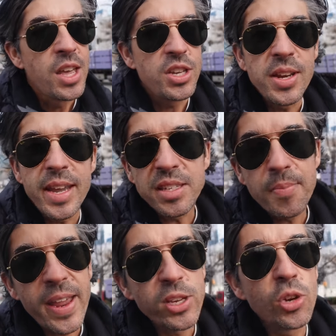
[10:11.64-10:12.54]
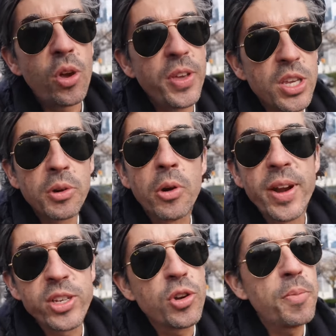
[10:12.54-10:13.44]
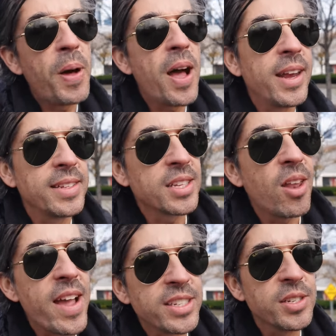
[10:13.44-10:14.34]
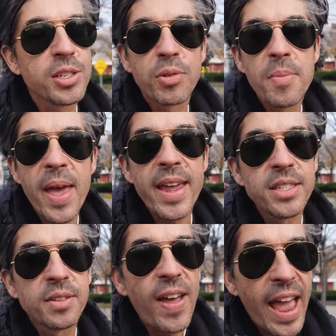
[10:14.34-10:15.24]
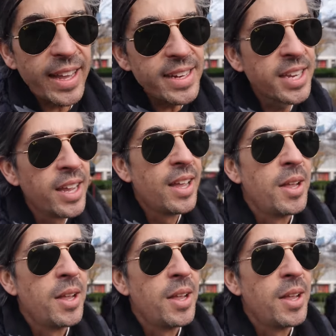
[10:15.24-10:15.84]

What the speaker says: you need to make sure that your original pilot's license remains valid.